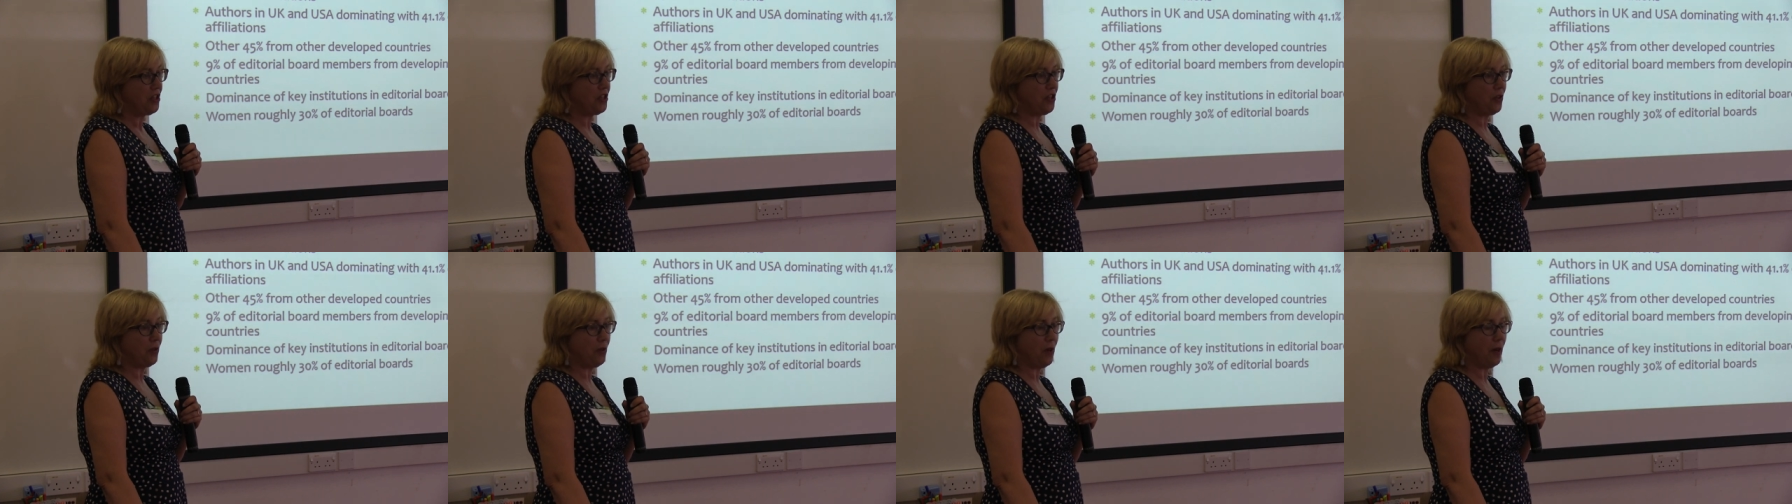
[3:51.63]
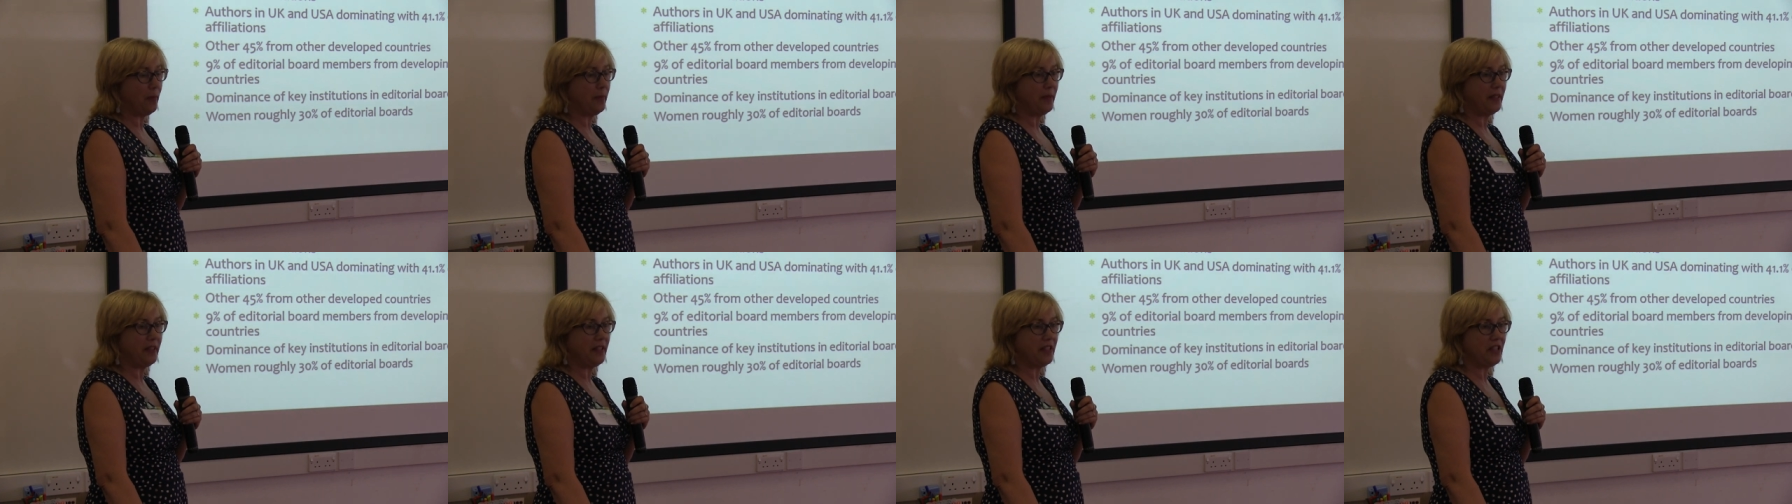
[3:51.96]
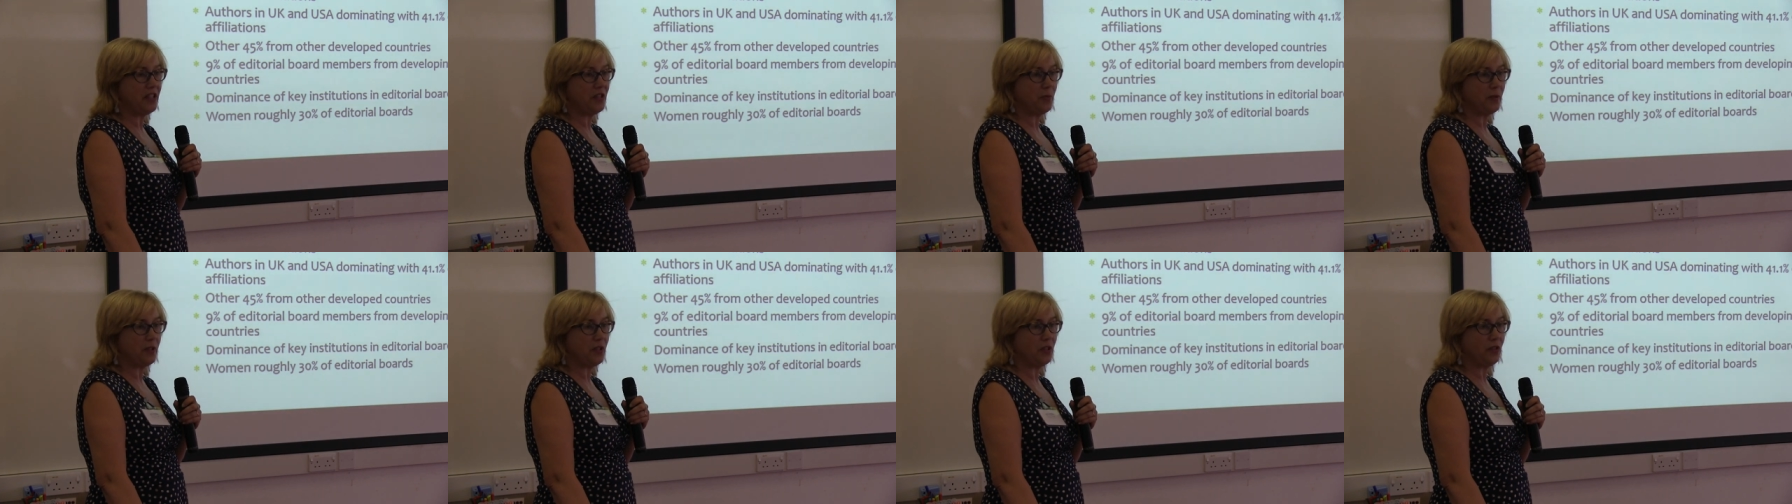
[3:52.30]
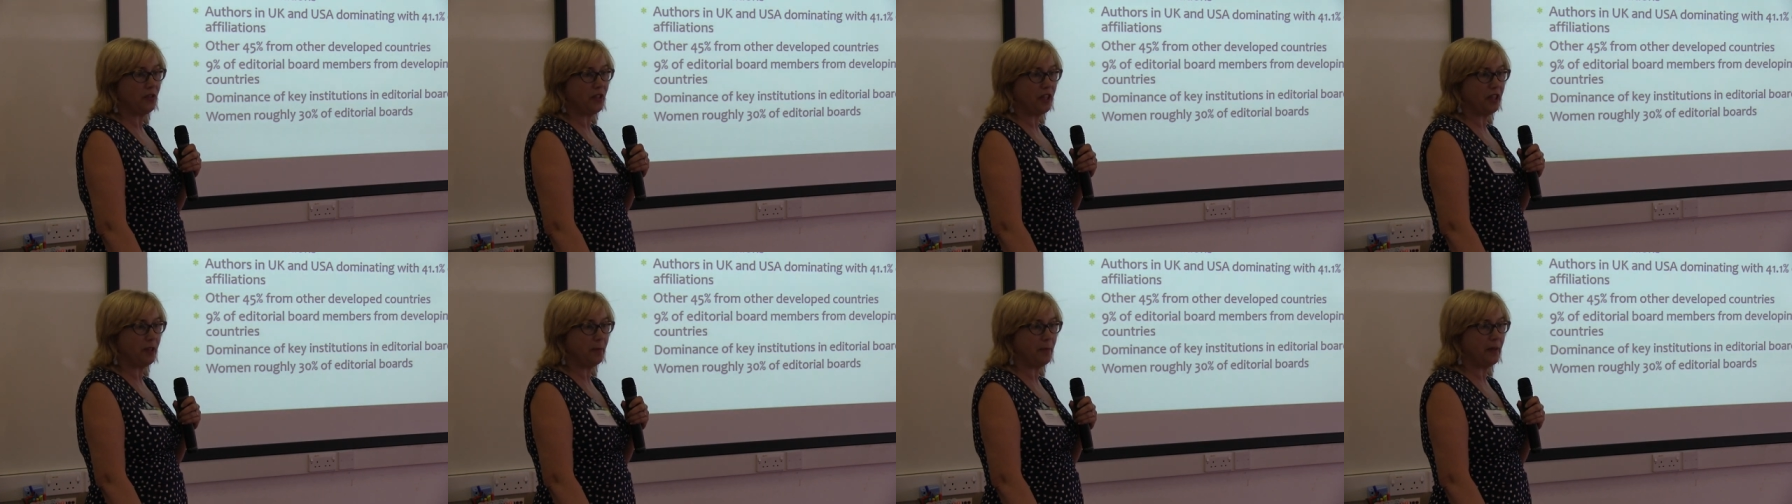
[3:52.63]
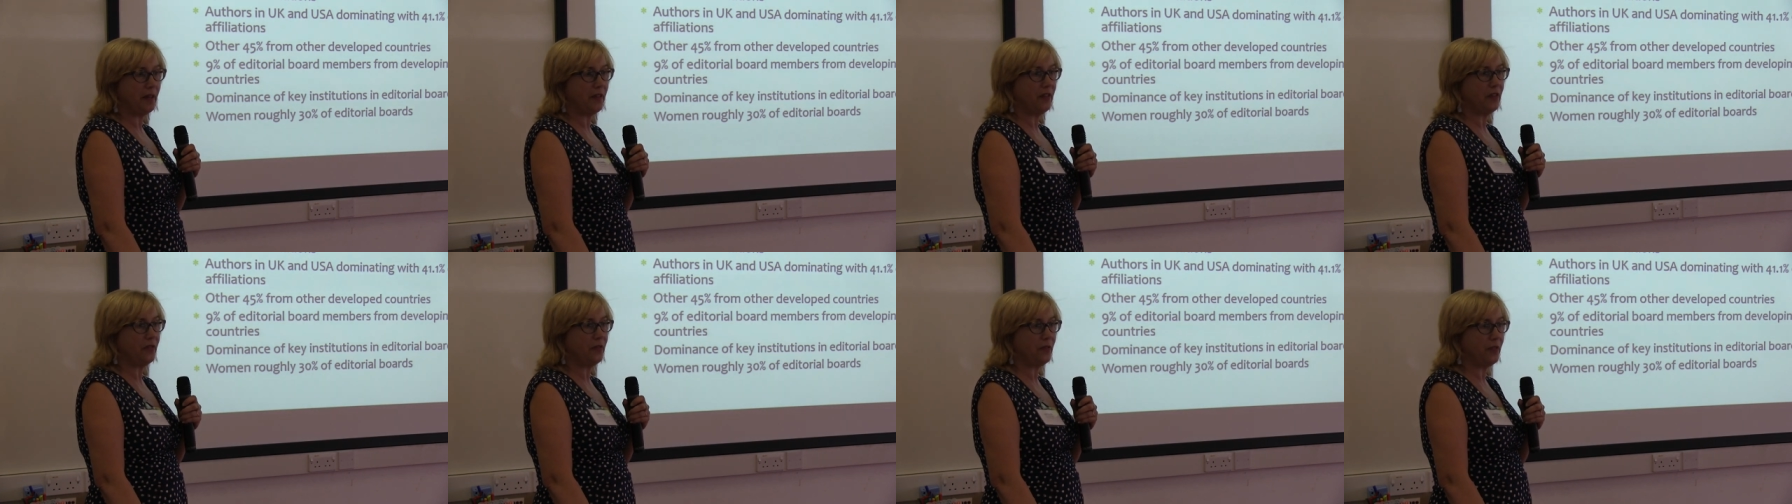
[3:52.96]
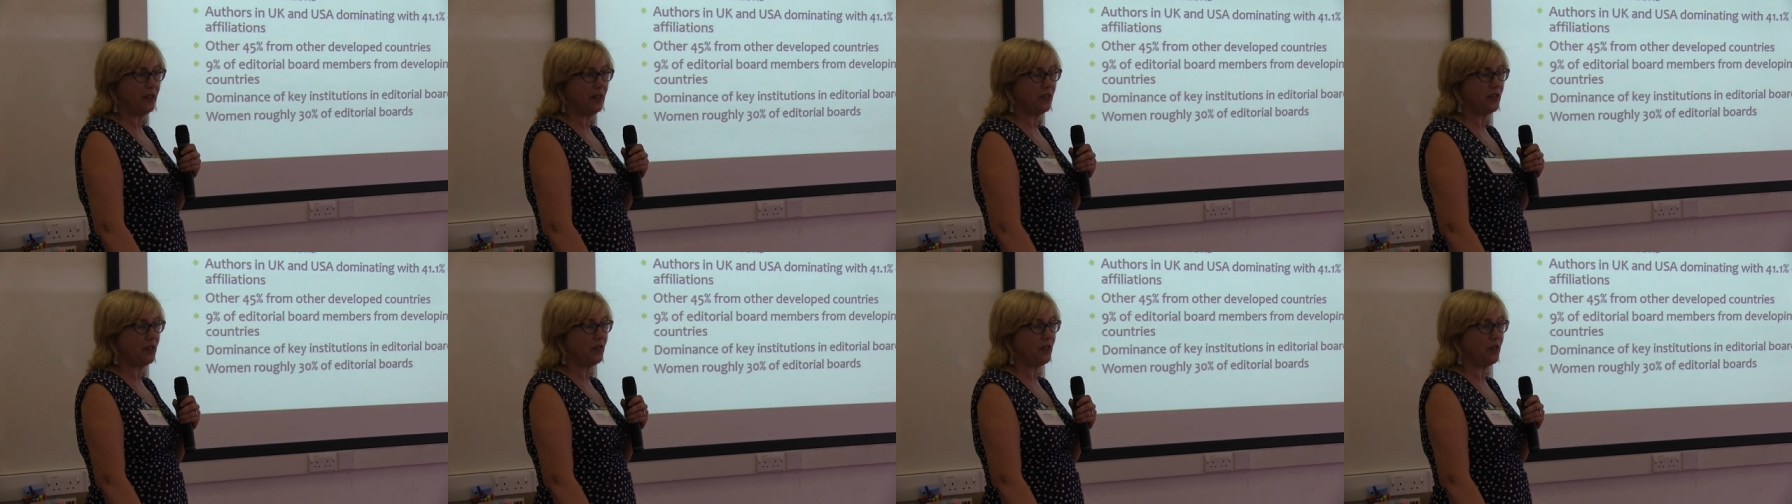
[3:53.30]
So, I mean, this is, we're talking about the
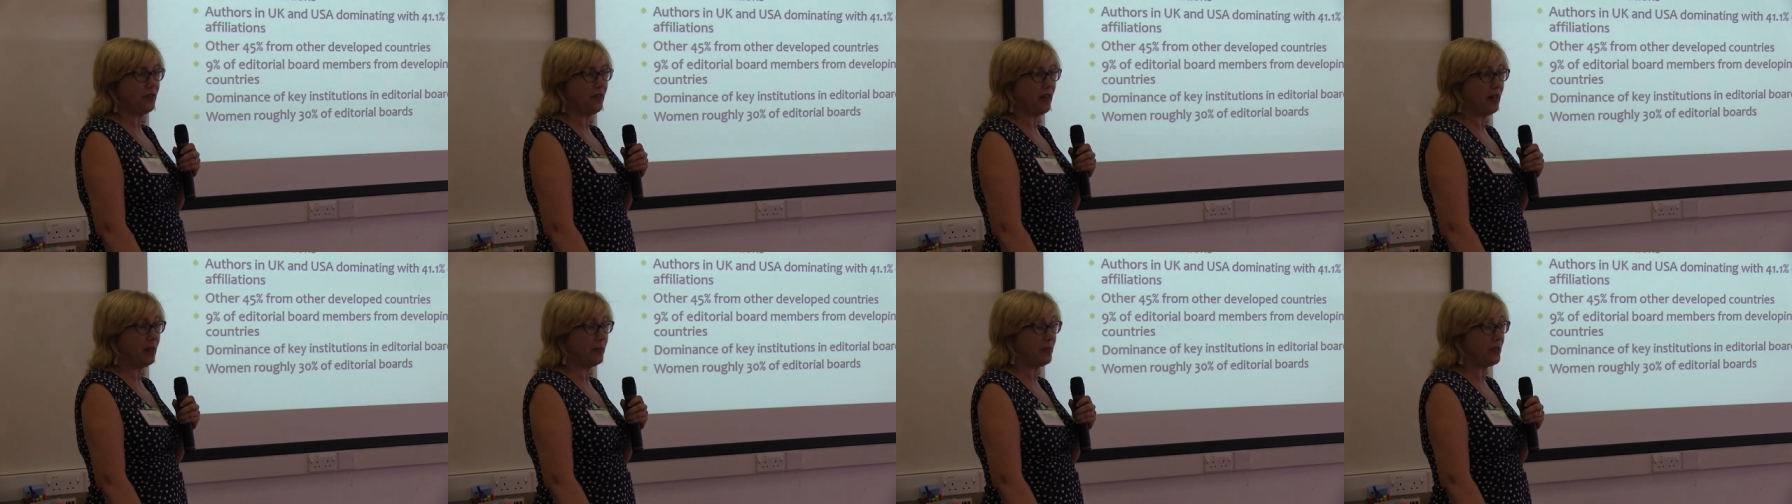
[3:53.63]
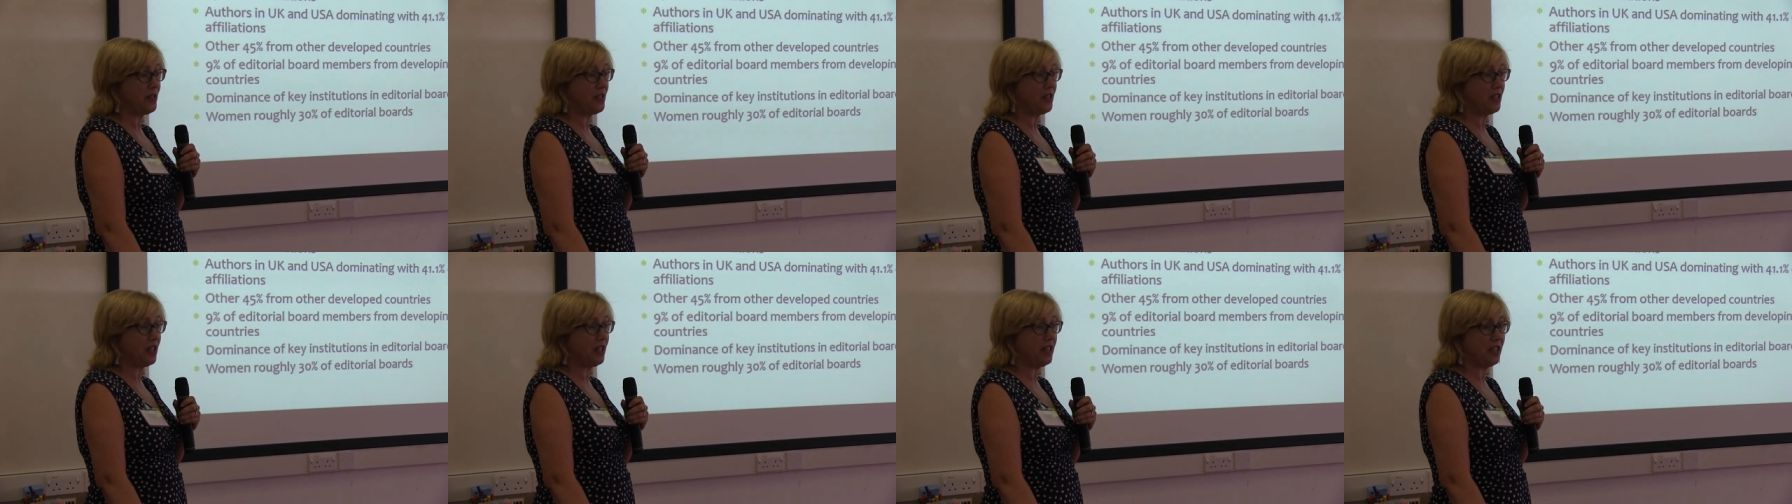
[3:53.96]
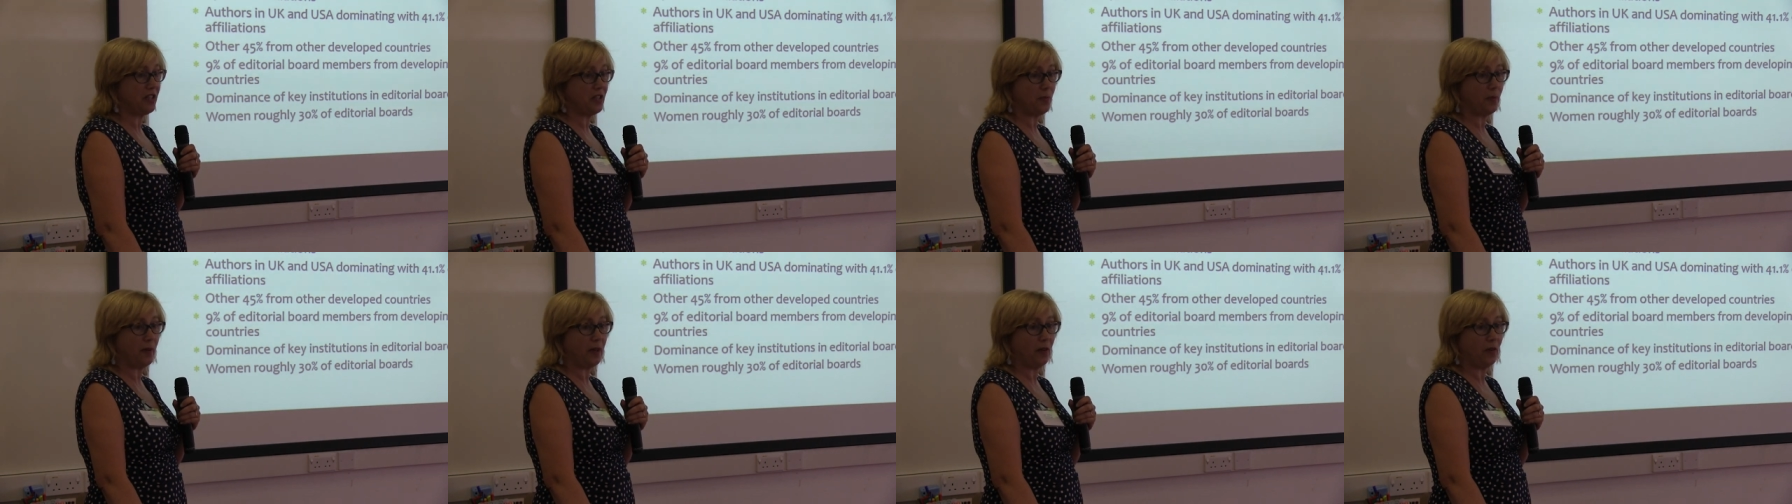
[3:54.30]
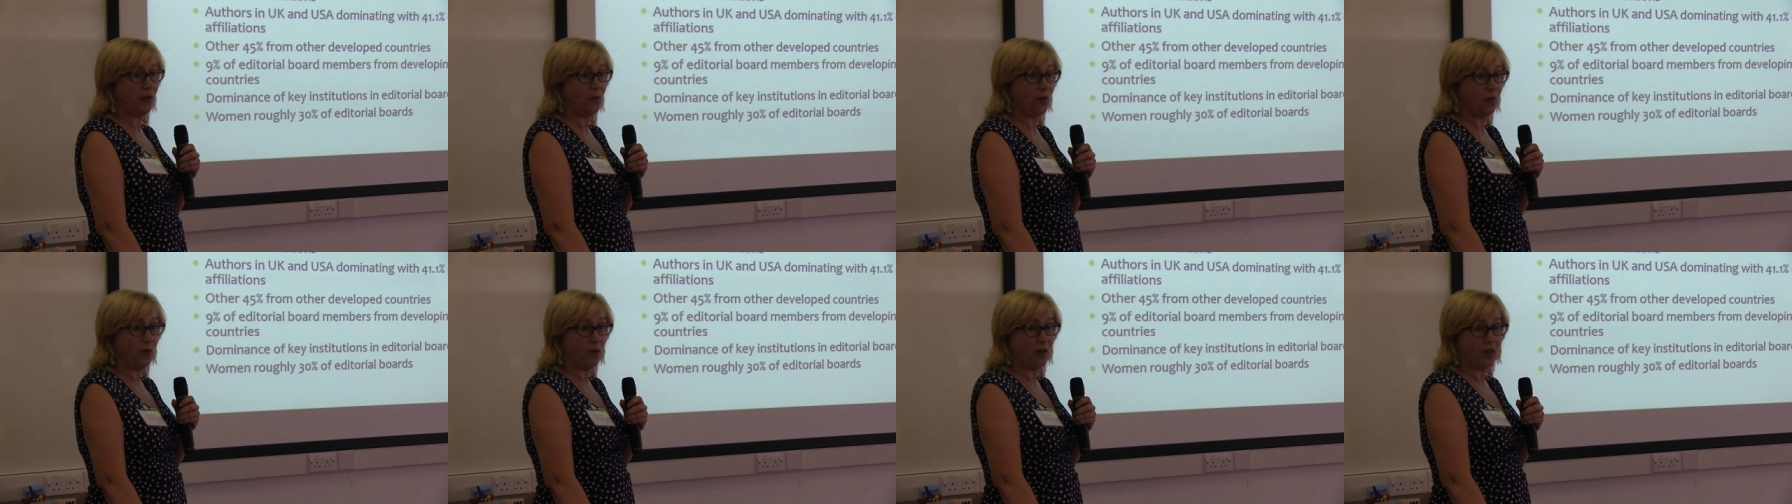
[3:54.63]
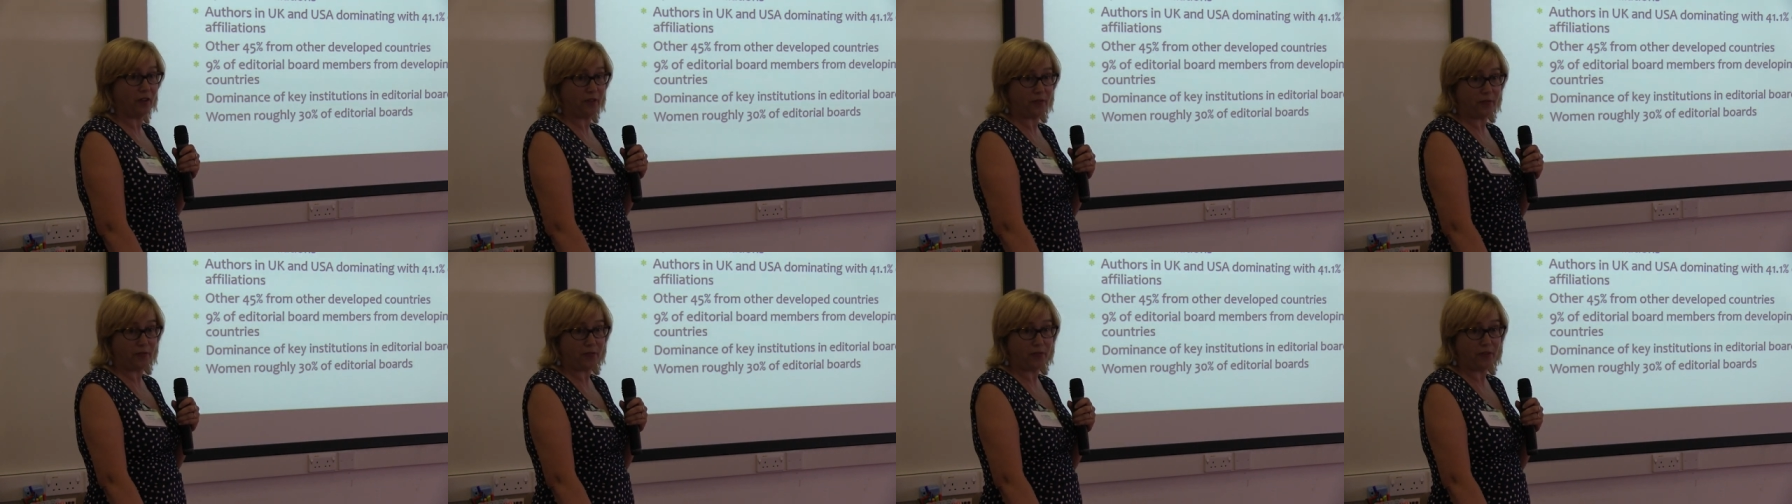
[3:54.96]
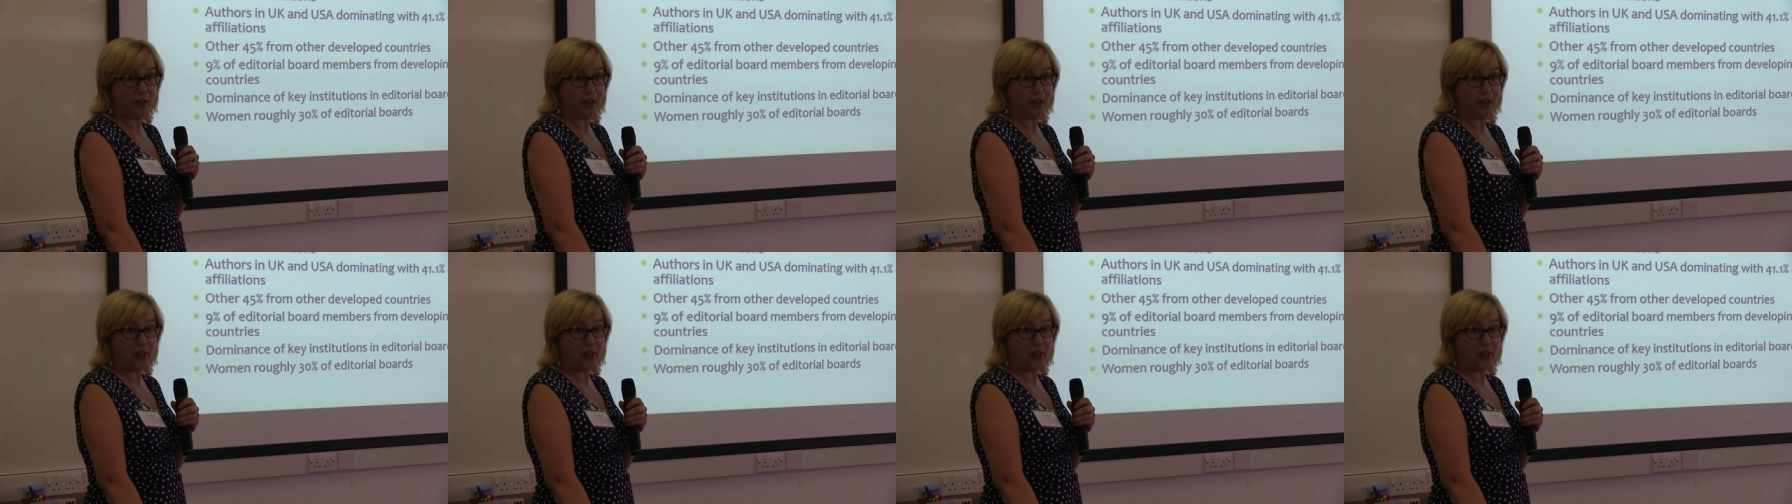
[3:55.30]
field of development studies where all of